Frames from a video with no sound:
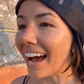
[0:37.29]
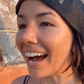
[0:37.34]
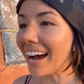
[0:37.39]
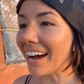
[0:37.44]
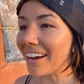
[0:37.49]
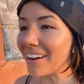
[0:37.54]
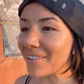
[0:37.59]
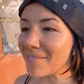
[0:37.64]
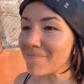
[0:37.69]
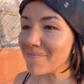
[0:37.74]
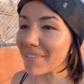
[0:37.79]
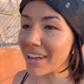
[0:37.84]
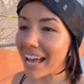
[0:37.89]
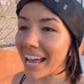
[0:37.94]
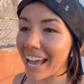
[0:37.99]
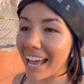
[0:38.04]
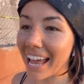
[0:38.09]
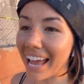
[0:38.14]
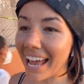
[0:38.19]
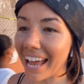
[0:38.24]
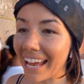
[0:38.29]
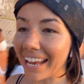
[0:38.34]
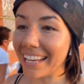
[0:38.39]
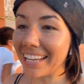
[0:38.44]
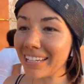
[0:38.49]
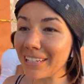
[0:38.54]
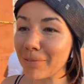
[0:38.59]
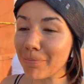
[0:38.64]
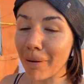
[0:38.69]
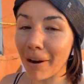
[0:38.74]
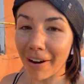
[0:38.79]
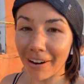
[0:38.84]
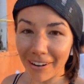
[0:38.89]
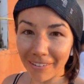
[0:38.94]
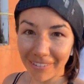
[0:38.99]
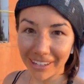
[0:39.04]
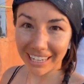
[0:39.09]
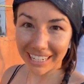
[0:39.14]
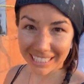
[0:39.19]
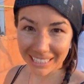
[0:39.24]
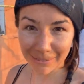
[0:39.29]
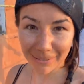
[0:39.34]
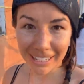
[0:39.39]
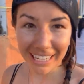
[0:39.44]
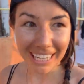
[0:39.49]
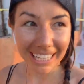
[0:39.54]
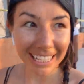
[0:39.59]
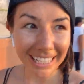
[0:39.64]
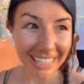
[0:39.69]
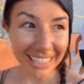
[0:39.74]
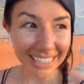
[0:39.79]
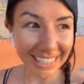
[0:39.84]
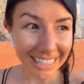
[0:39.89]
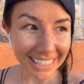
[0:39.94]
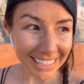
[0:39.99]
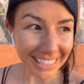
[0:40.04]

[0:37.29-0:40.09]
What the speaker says: And part of it is because,